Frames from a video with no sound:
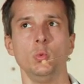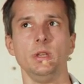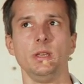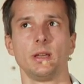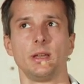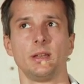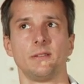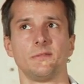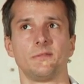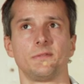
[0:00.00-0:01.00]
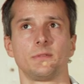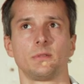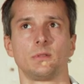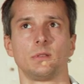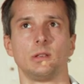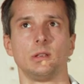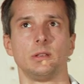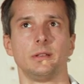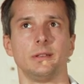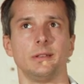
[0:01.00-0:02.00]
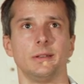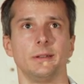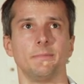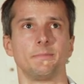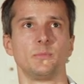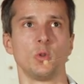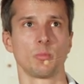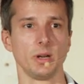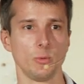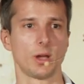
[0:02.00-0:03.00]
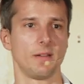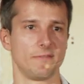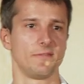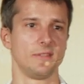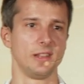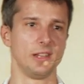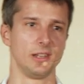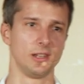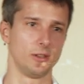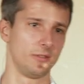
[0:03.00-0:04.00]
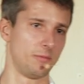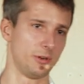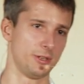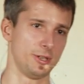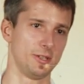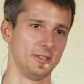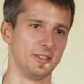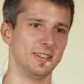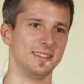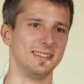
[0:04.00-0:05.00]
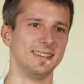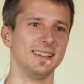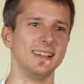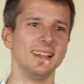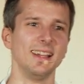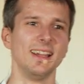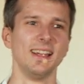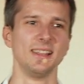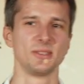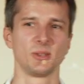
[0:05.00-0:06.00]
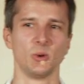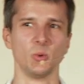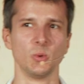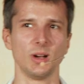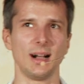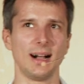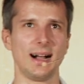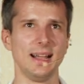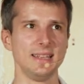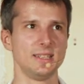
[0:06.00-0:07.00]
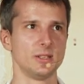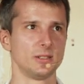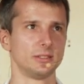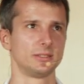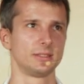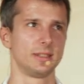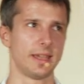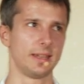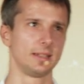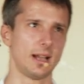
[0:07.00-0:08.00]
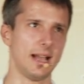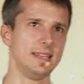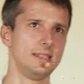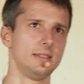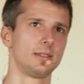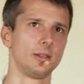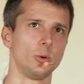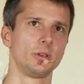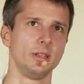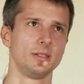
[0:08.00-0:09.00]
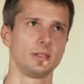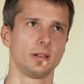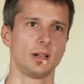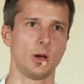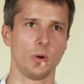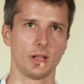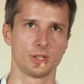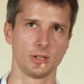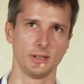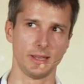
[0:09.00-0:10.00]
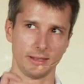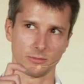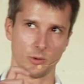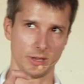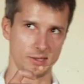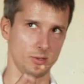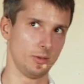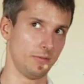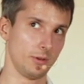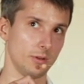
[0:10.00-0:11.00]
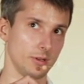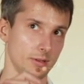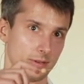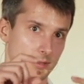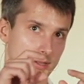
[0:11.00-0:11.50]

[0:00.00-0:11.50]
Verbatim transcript: we have, uh, normally we have a lot of partitions. And so, I don't, like, I didn't look into how actually, like, okay, so if you're gonna